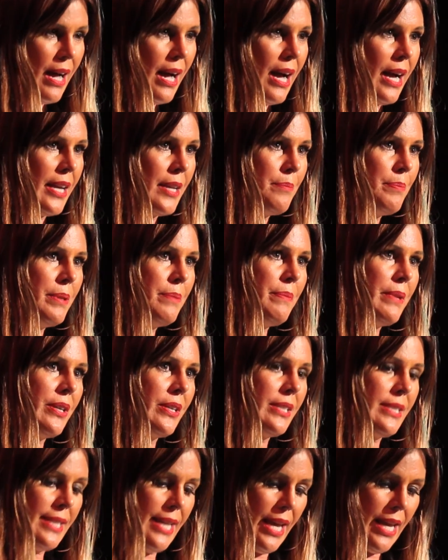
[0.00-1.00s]
I had been
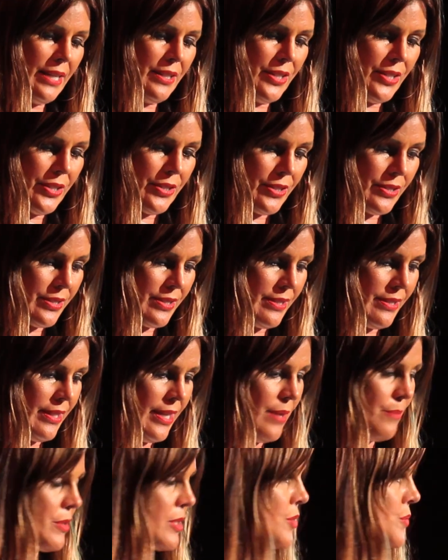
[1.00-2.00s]
married 10 years
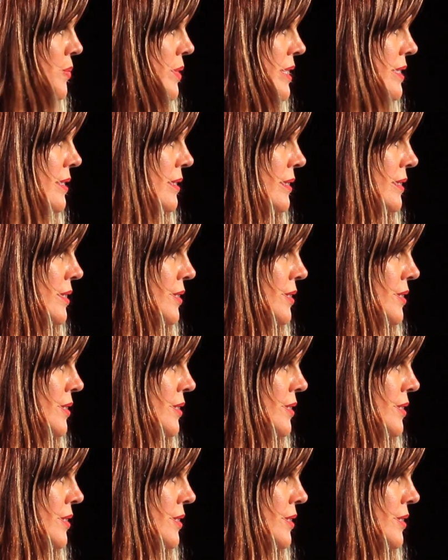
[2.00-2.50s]
and was recently